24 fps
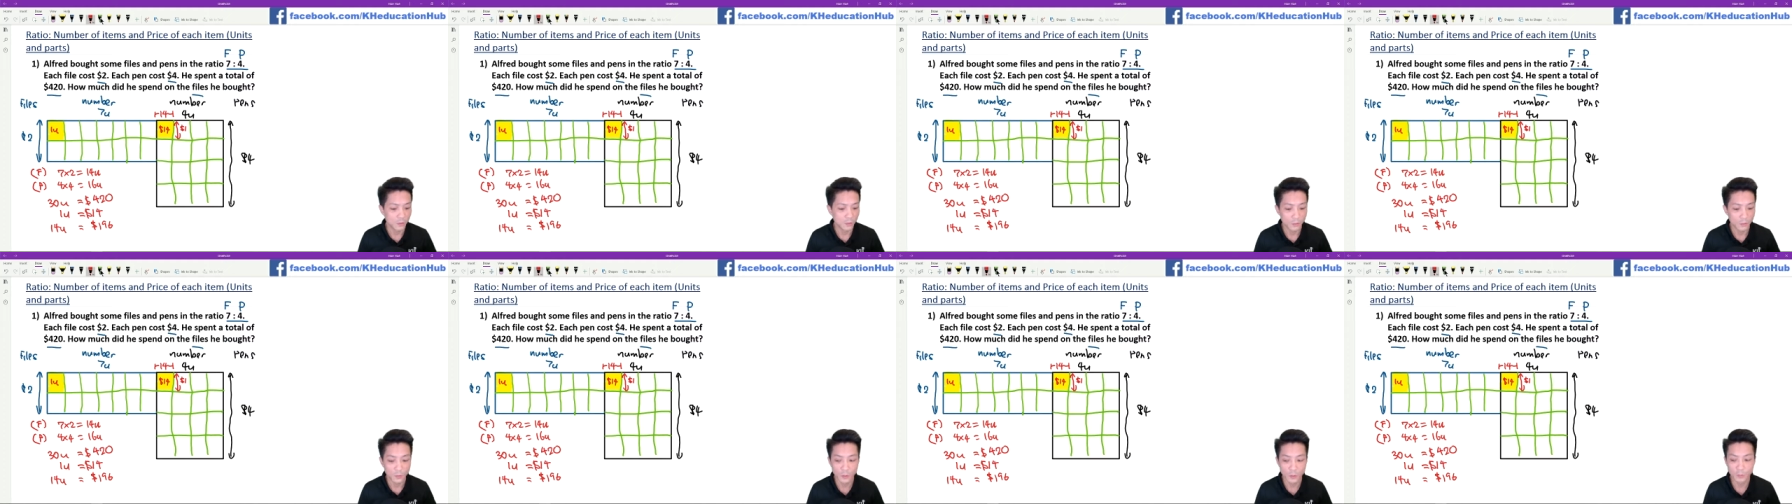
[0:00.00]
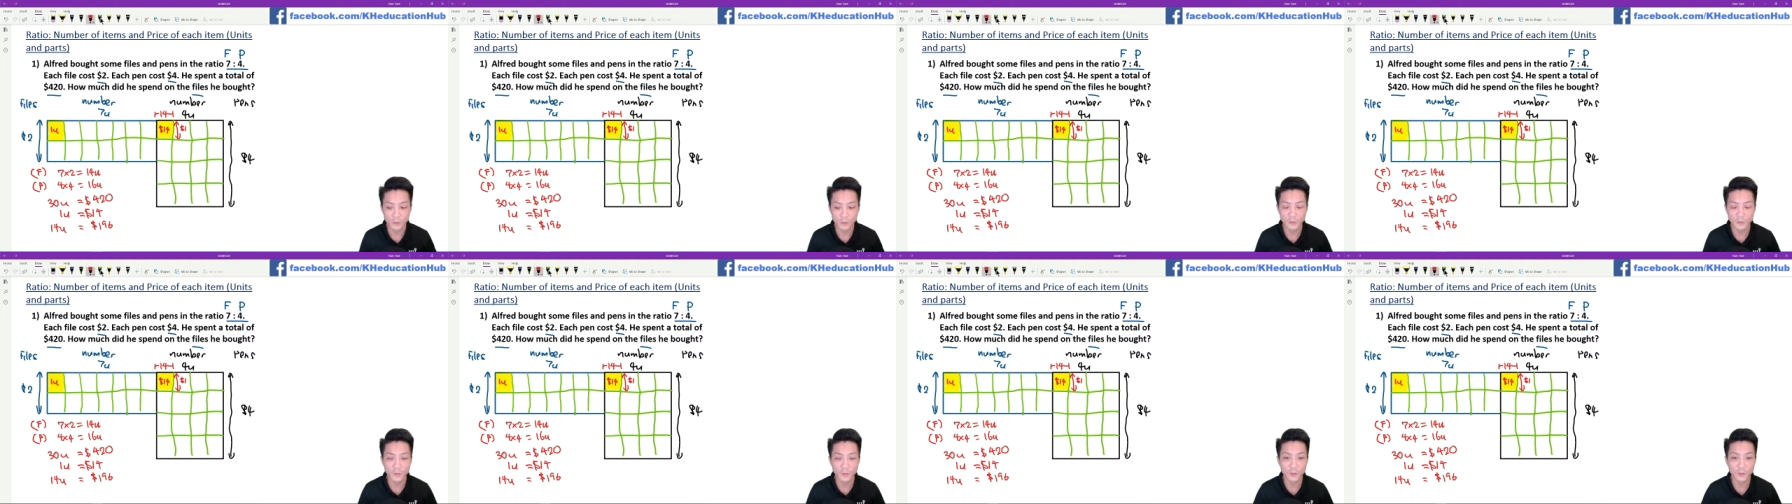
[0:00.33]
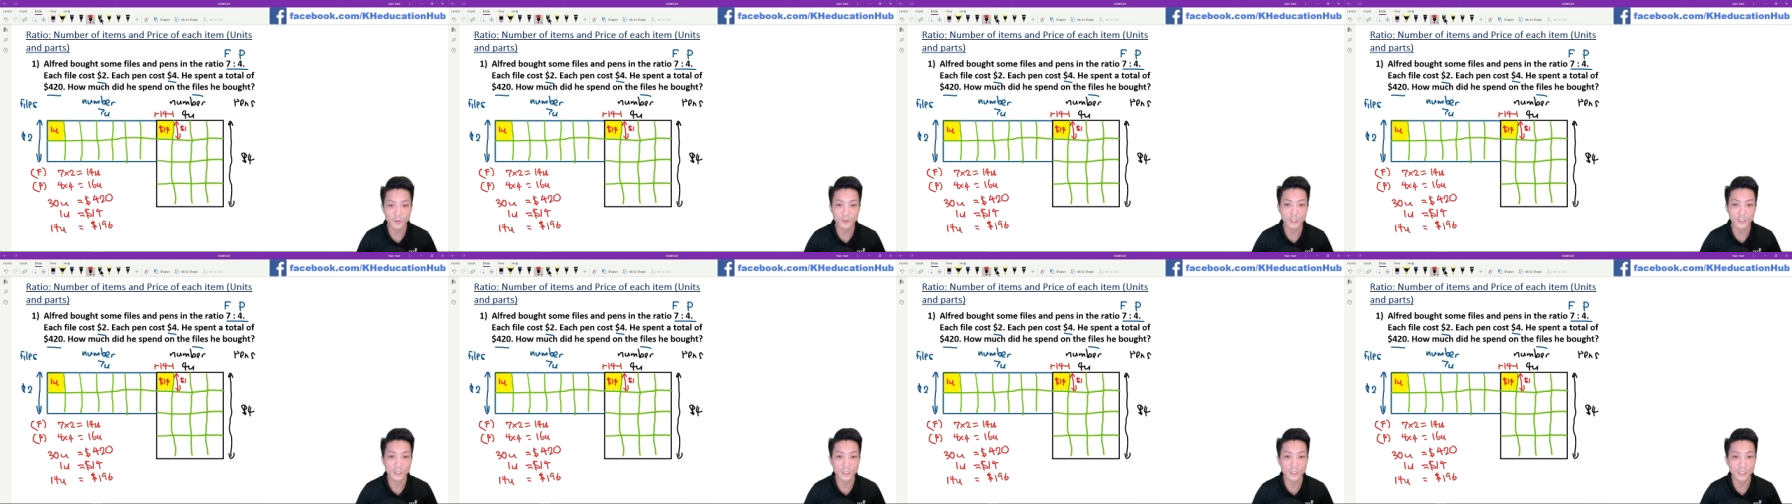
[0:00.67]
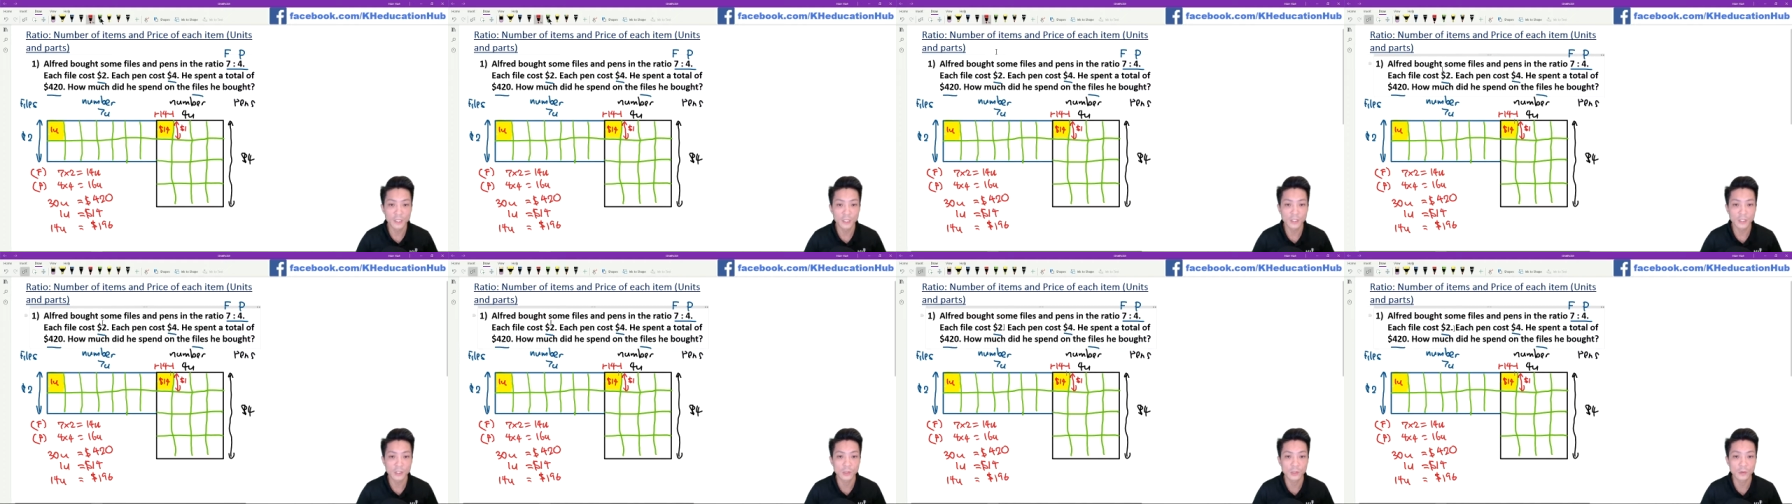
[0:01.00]
We move on to the
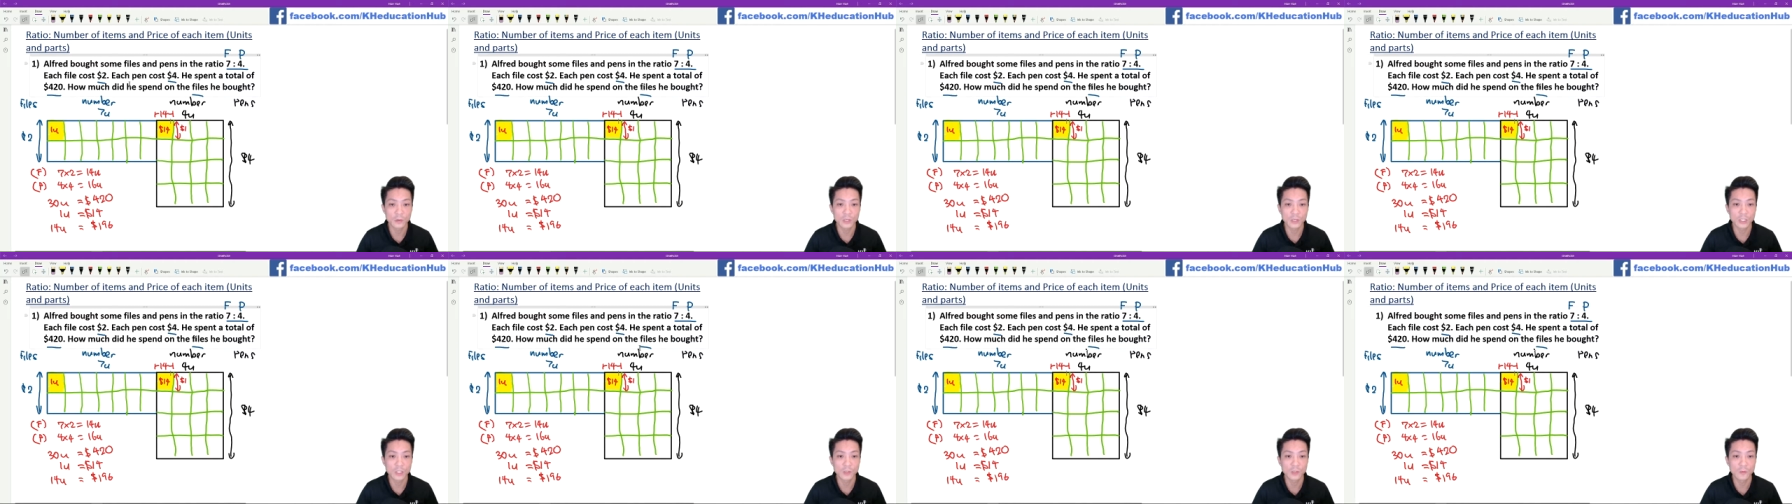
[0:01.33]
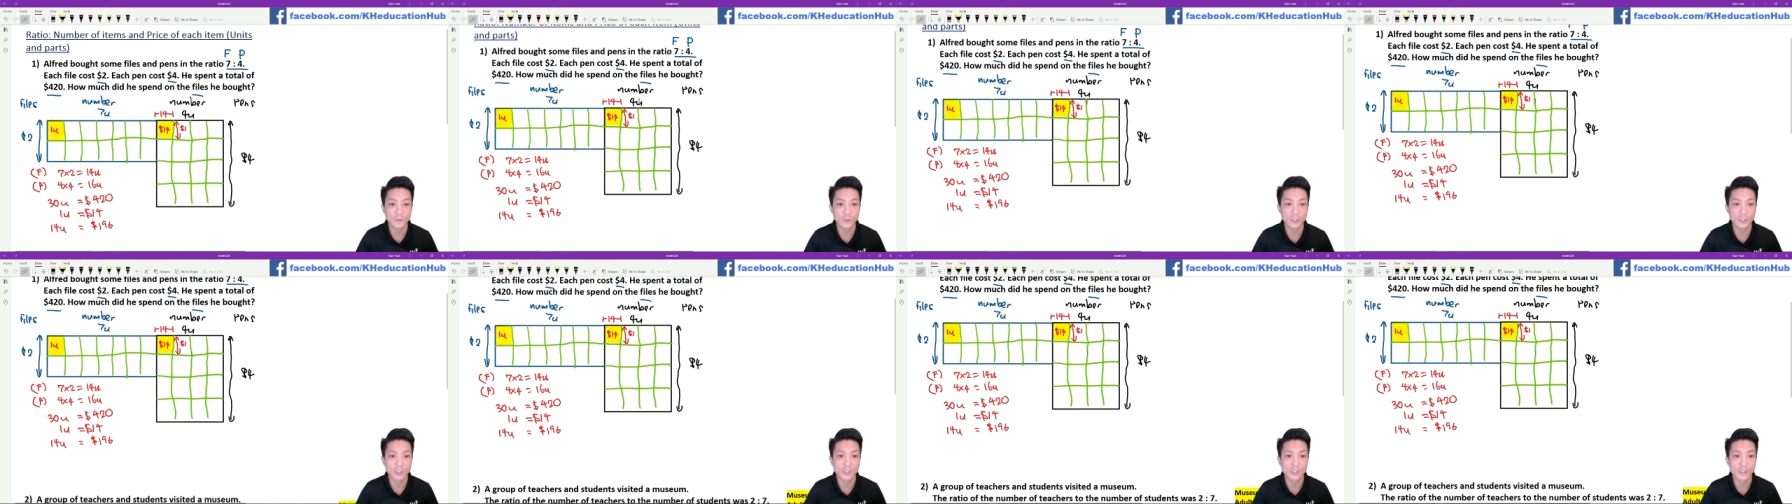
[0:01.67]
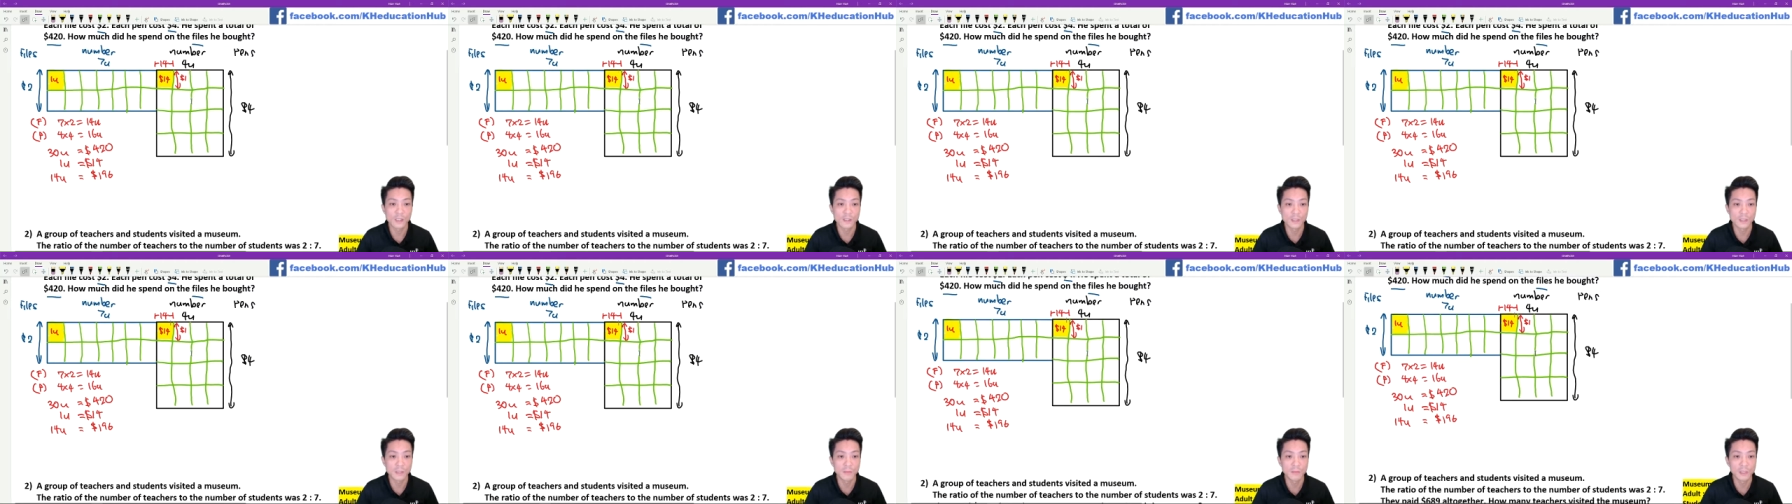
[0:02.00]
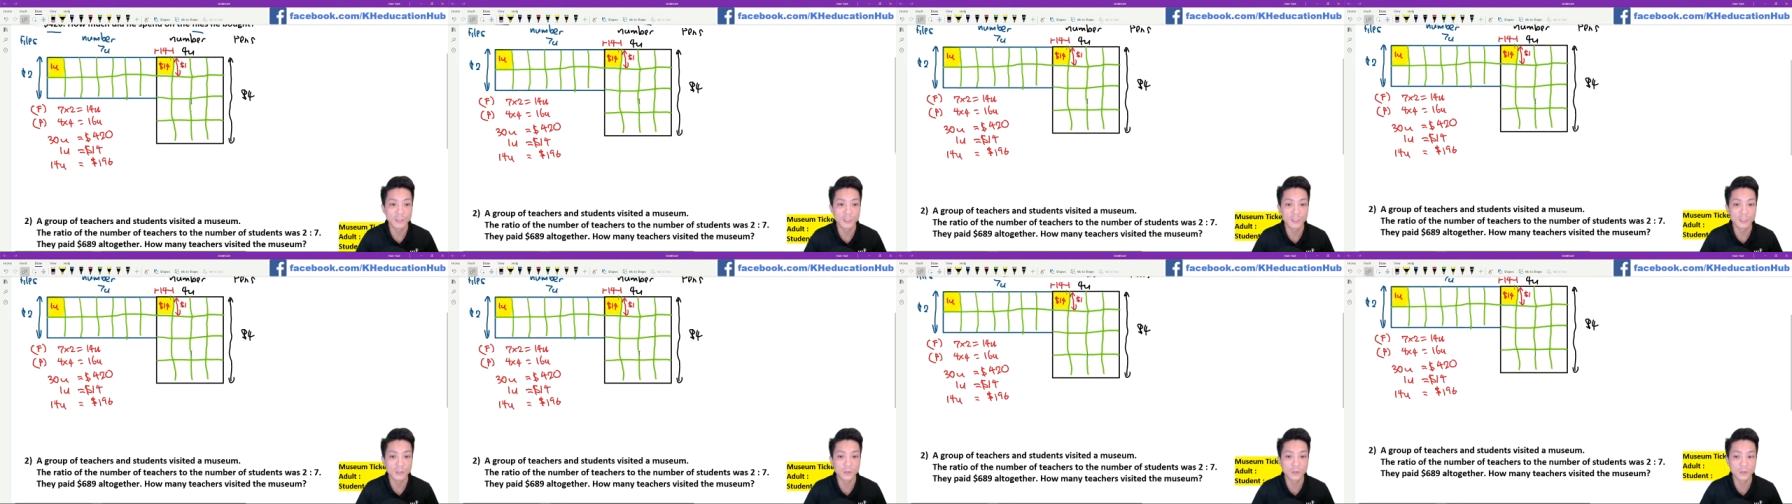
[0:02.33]
next question, which is
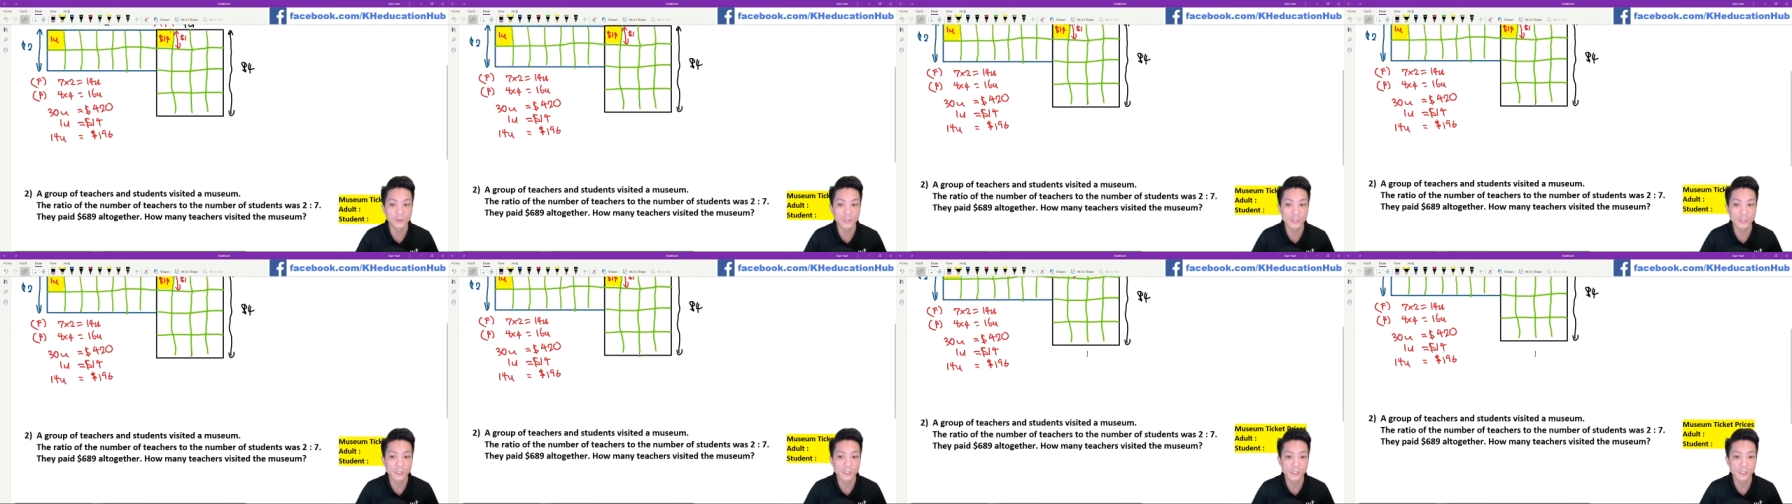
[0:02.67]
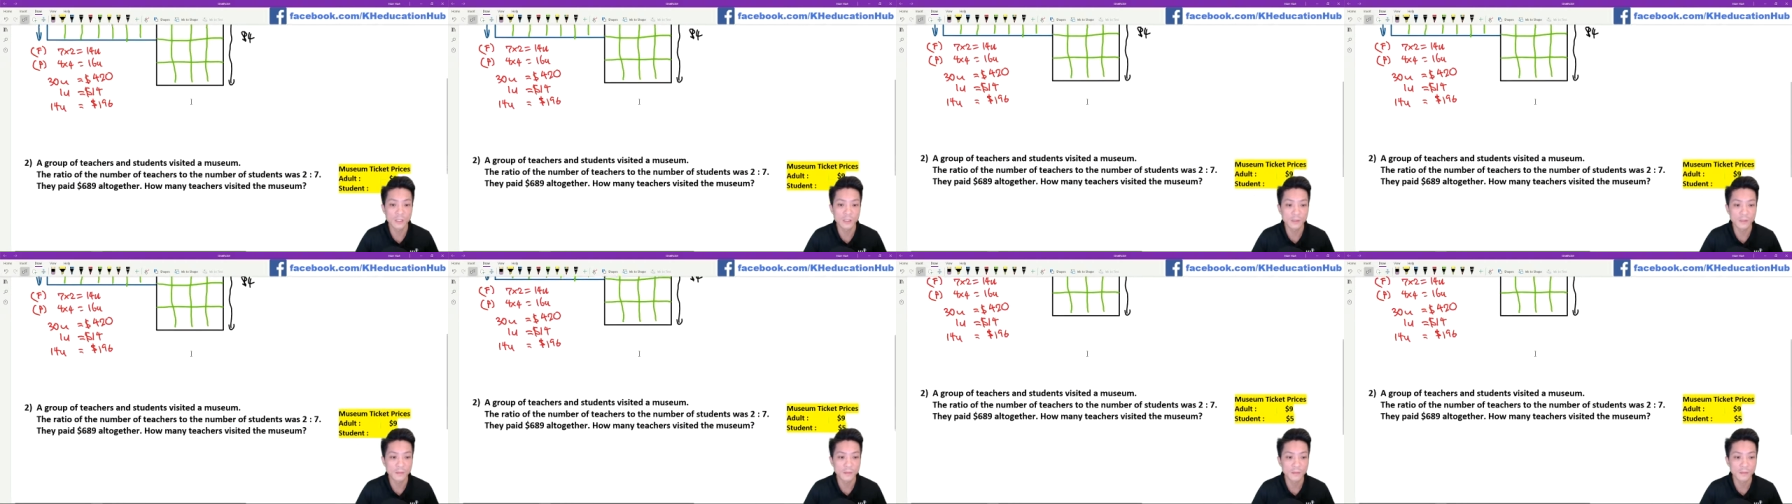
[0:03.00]
similar to this.